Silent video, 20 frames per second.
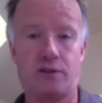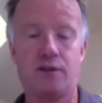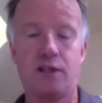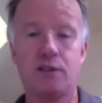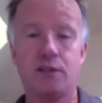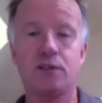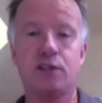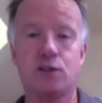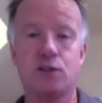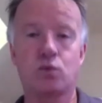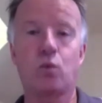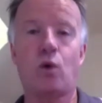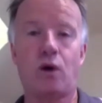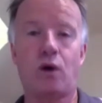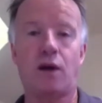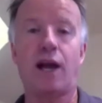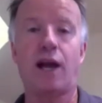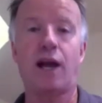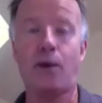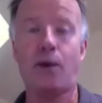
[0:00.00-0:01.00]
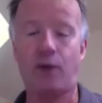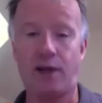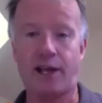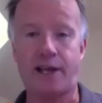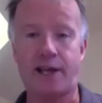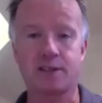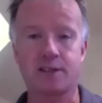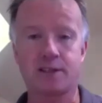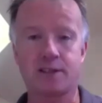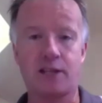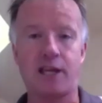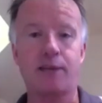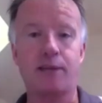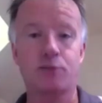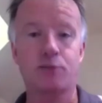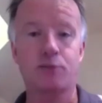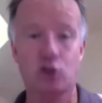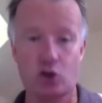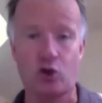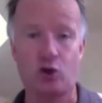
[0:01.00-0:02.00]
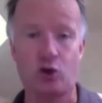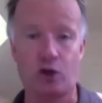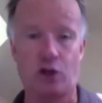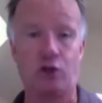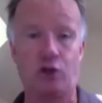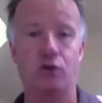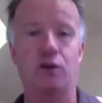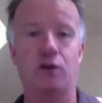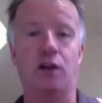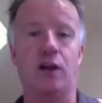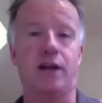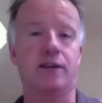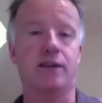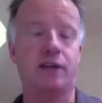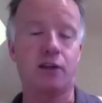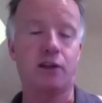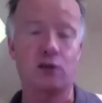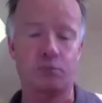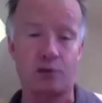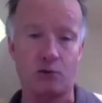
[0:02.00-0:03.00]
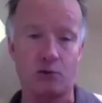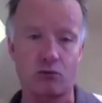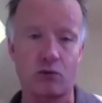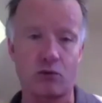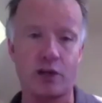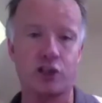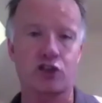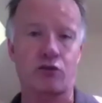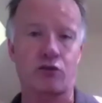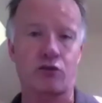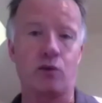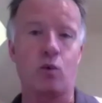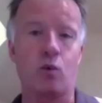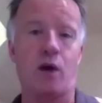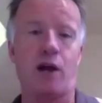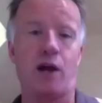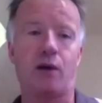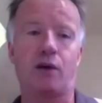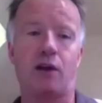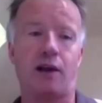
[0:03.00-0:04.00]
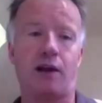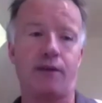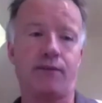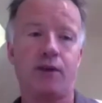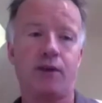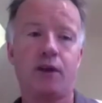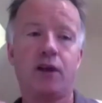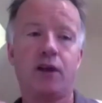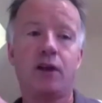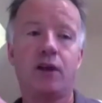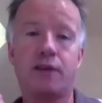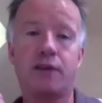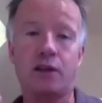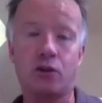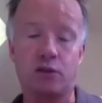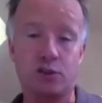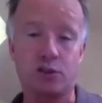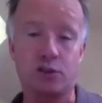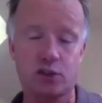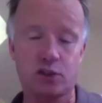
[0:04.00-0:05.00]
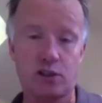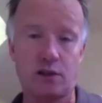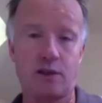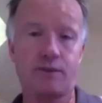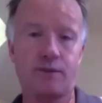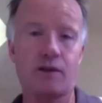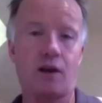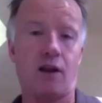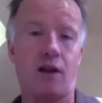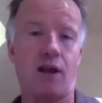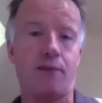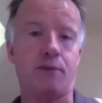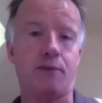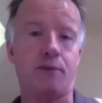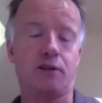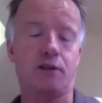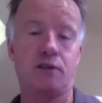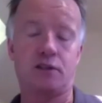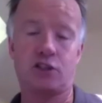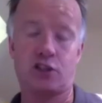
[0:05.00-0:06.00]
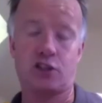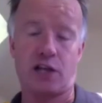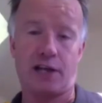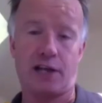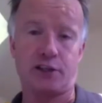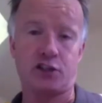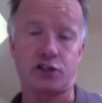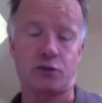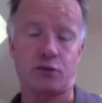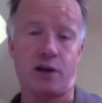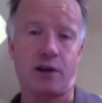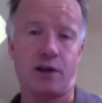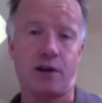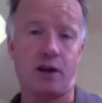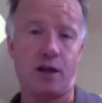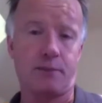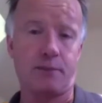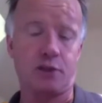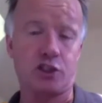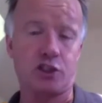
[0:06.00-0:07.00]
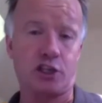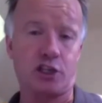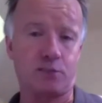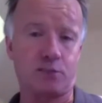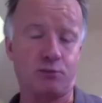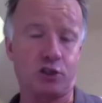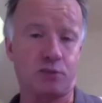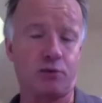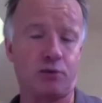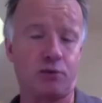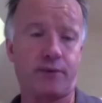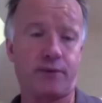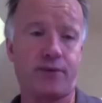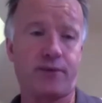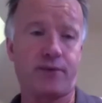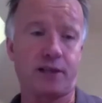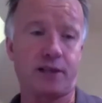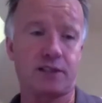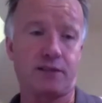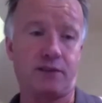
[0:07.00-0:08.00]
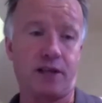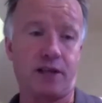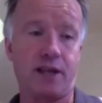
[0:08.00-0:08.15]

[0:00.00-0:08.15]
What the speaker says: This is what our landscapes could look like. They could be richer in wildlife. They could serve the challenges around climate change much more effectively.